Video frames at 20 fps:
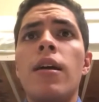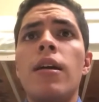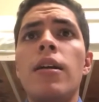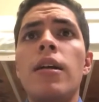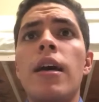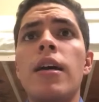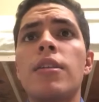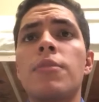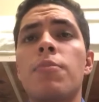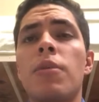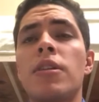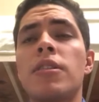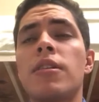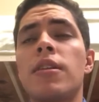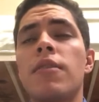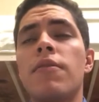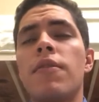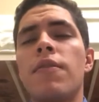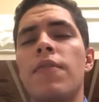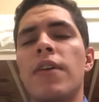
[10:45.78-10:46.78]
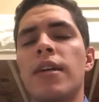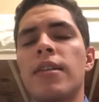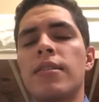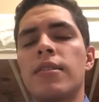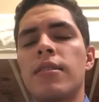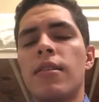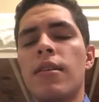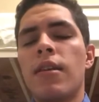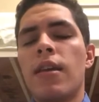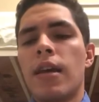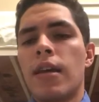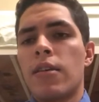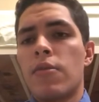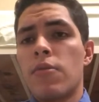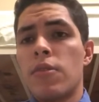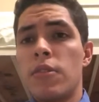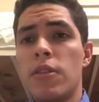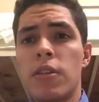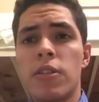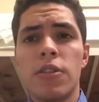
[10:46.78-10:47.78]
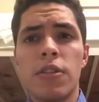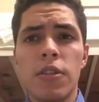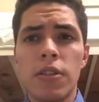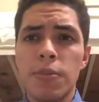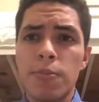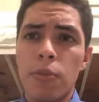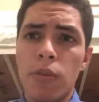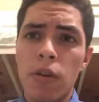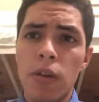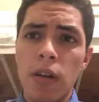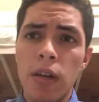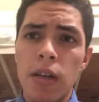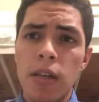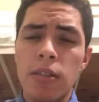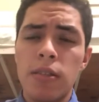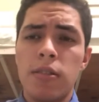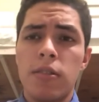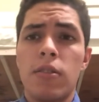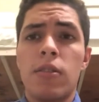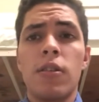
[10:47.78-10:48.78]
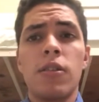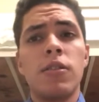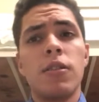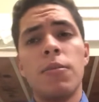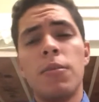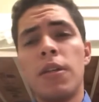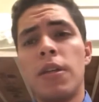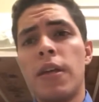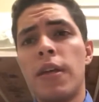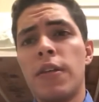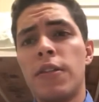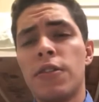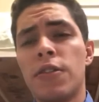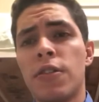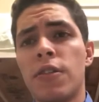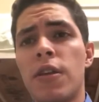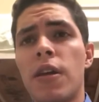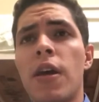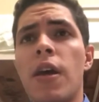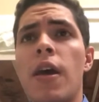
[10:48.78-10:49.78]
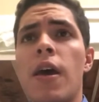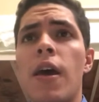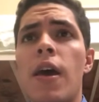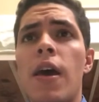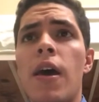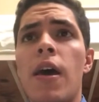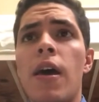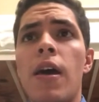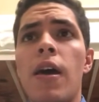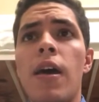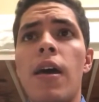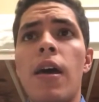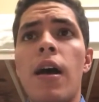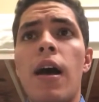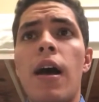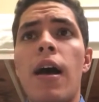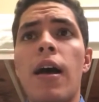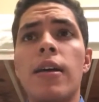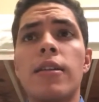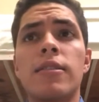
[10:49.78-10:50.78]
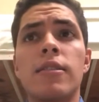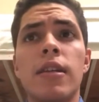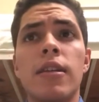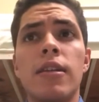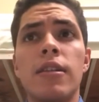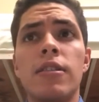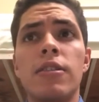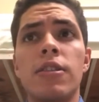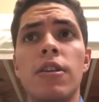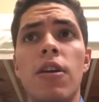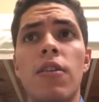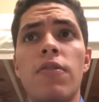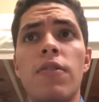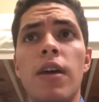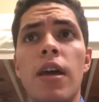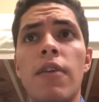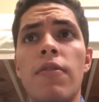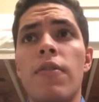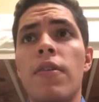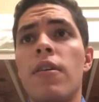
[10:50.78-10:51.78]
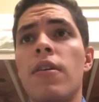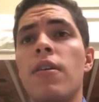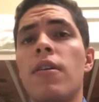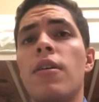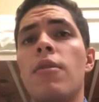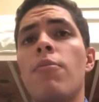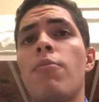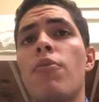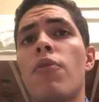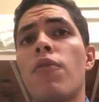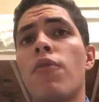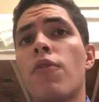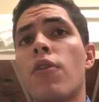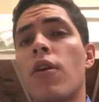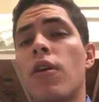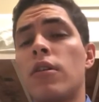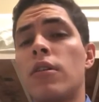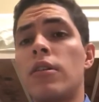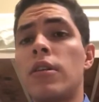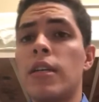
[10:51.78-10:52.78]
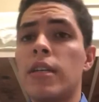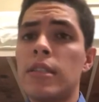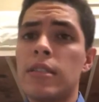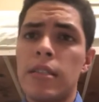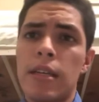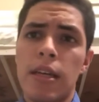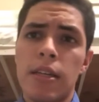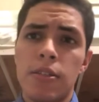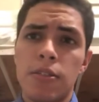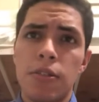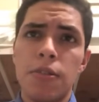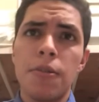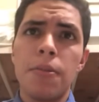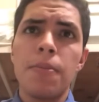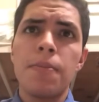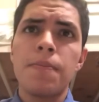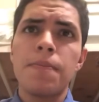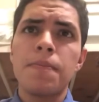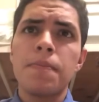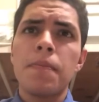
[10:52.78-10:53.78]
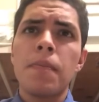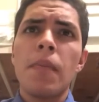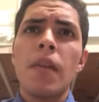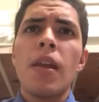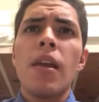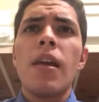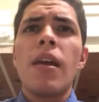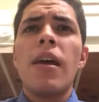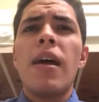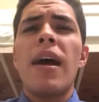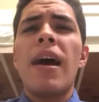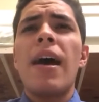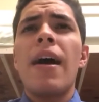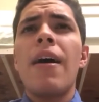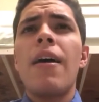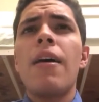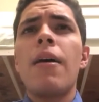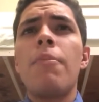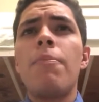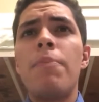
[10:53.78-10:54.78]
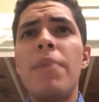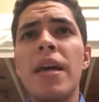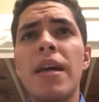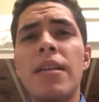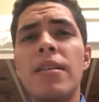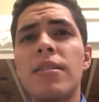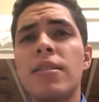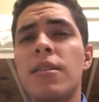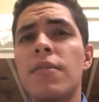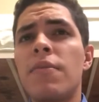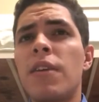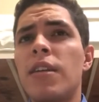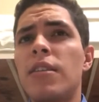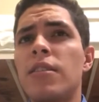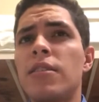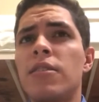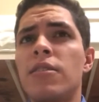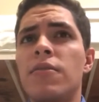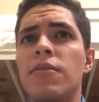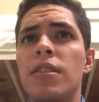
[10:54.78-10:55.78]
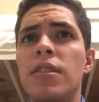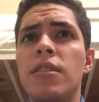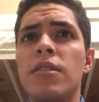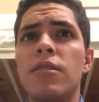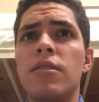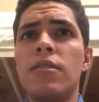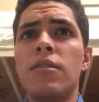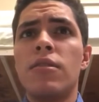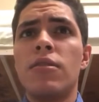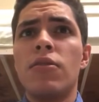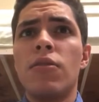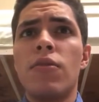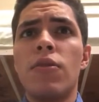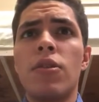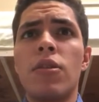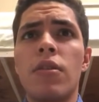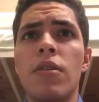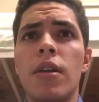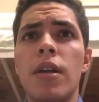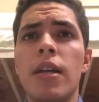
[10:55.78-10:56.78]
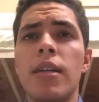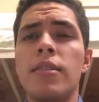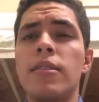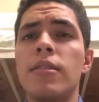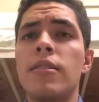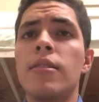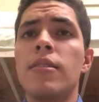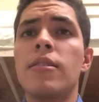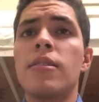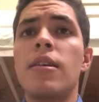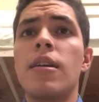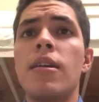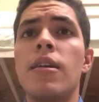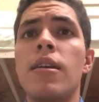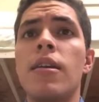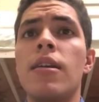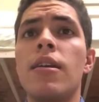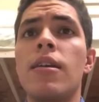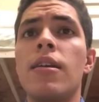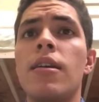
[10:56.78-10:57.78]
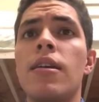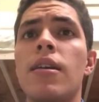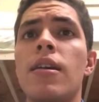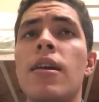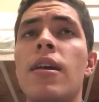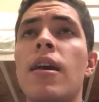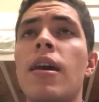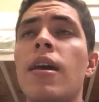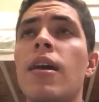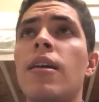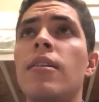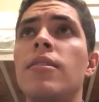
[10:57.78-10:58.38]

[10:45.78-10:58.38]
It has positive effects like reduction of spoilage, contamination, extending shelf life, improved color and texture. A big disadvantage of these novel ingredients is that it